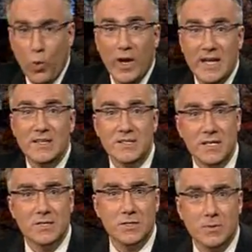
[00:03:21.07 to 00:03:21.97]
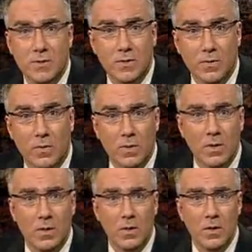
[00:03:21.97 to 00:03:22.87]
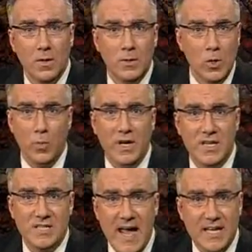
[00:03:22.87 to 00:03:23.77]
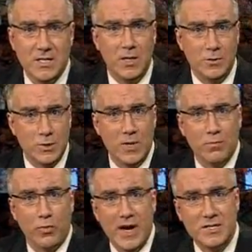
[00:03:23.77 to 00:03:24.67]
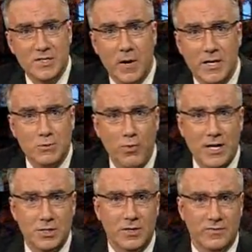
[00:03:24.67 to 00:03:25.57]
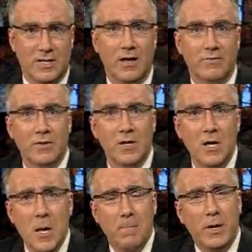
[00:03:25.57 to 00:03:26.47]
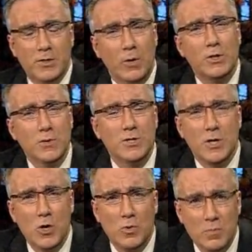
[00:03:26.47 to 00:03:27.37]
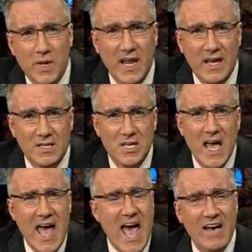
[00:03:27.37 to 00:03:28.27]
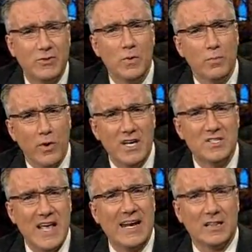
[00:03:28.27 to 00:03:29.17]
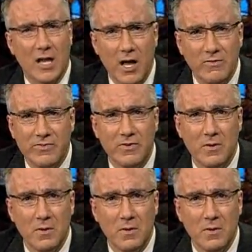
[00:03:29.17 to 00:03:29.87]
What is this to you? Nobody is asking you to embrace their expression of love. But don't you as human beings have to embrace that love?